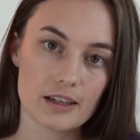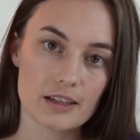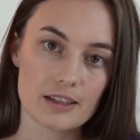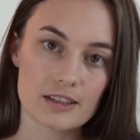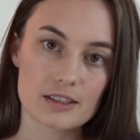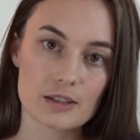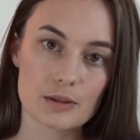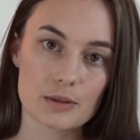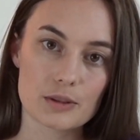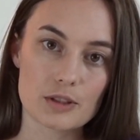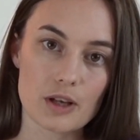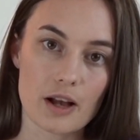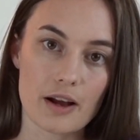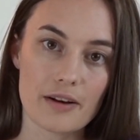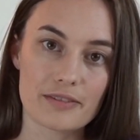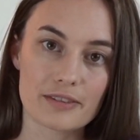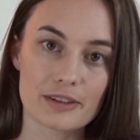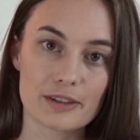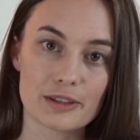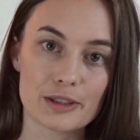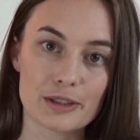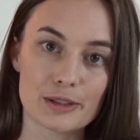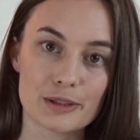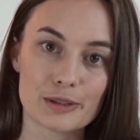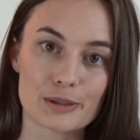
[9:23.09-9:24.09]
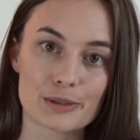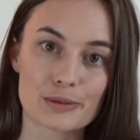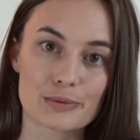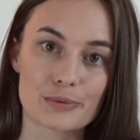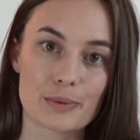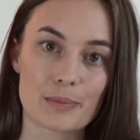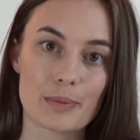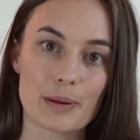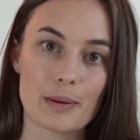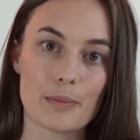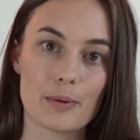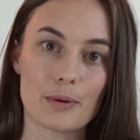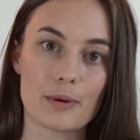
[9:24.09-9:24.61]
So it's often used for
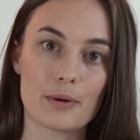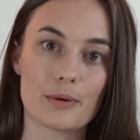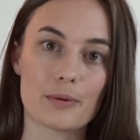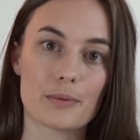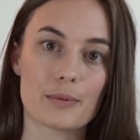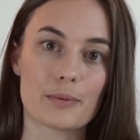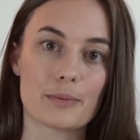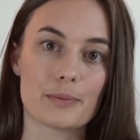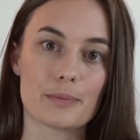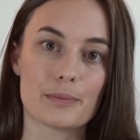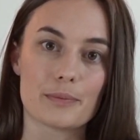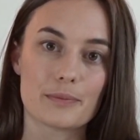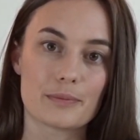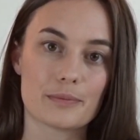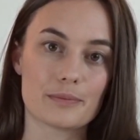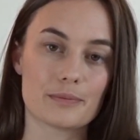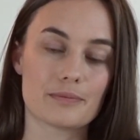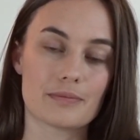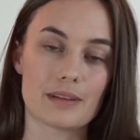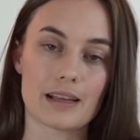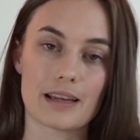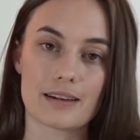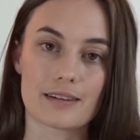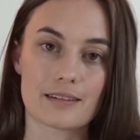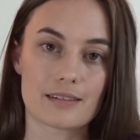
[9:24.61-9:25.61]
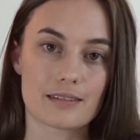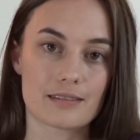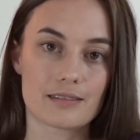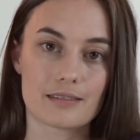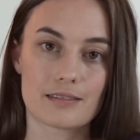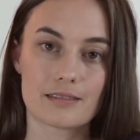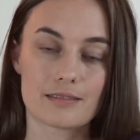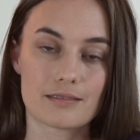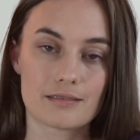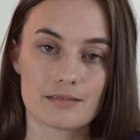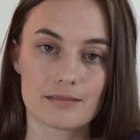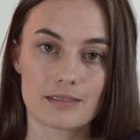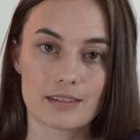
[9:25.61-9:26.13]
people like
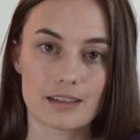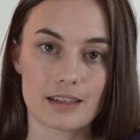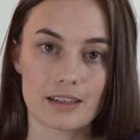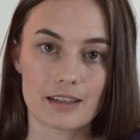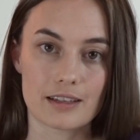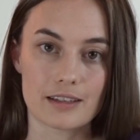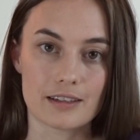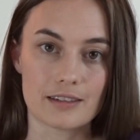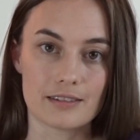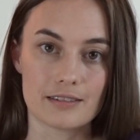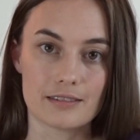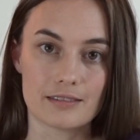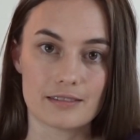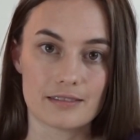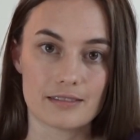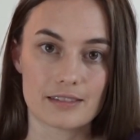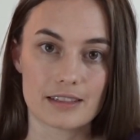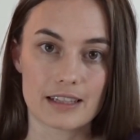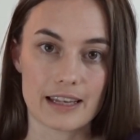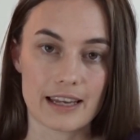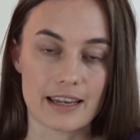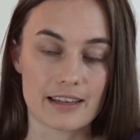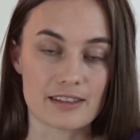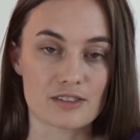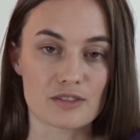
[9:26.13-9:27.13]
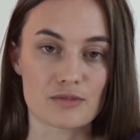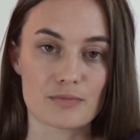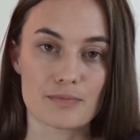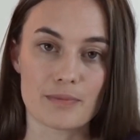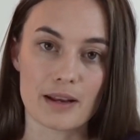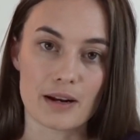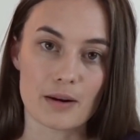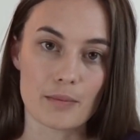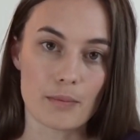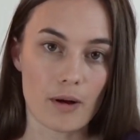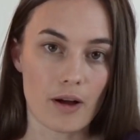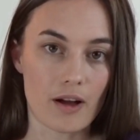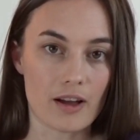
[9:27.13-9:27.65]
in the case of
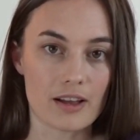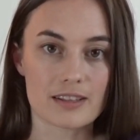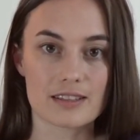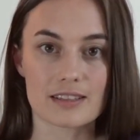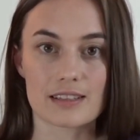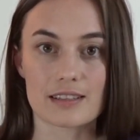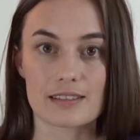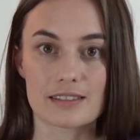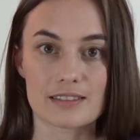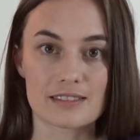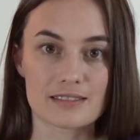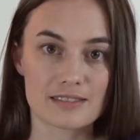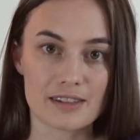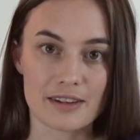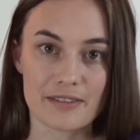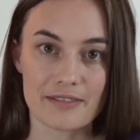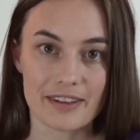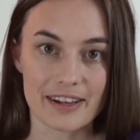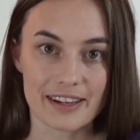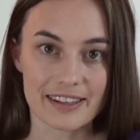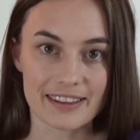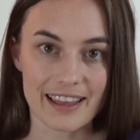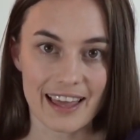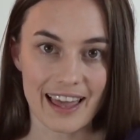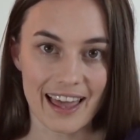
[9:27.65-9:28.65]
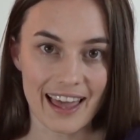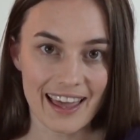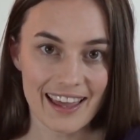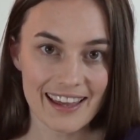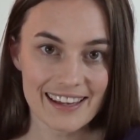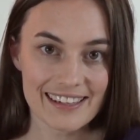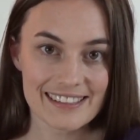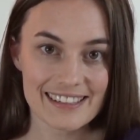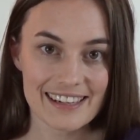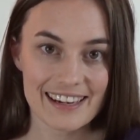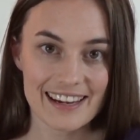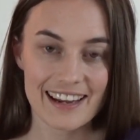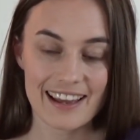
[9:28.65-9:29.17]
menopause and stuff like that.